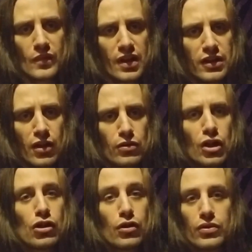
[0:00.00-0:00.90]
you know,
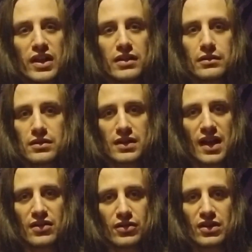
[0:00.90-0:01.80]
colluding
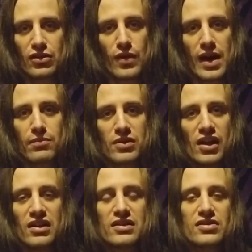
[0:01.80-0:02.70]
together to grab
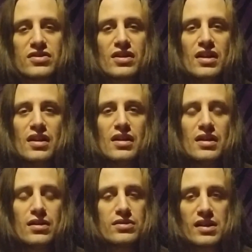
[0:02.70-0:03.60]
guns.
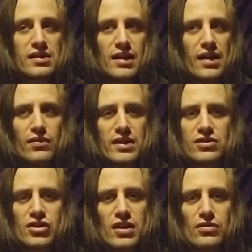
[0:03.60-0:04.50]
There's every
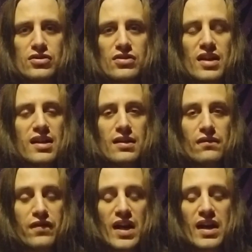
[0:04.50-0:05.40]
channel showed that, and in
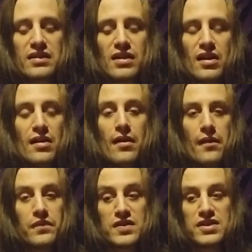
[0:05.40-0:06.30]
fact,
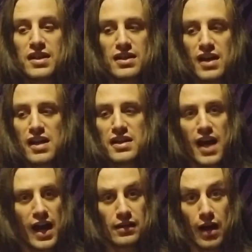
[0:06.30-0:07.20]
CNN
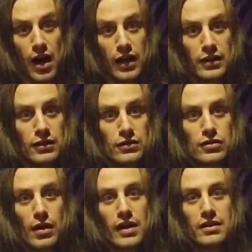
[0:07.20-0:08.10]
headline
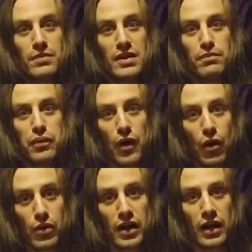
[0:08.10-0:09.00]
tried to be
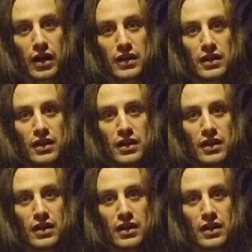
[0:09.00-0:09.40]
pro-gun,